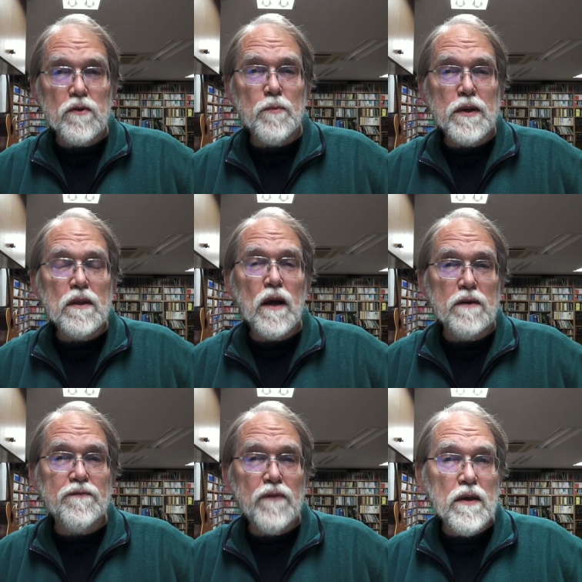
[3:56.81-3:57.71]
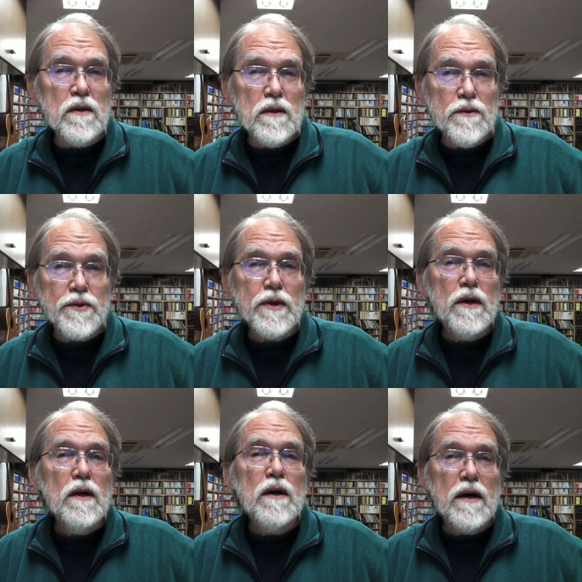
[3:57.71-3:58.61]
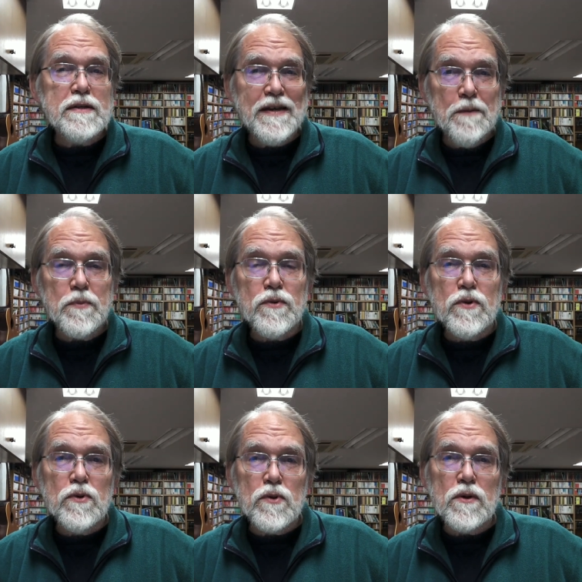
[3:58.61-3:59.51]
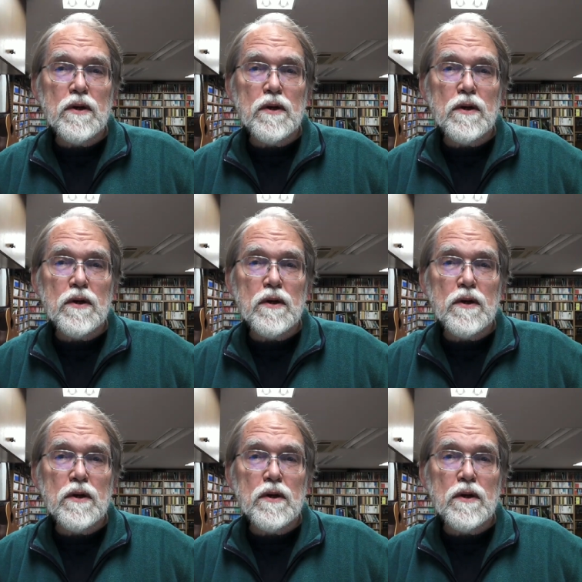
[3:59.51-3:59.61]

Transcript: There have been a lot of failed attempts to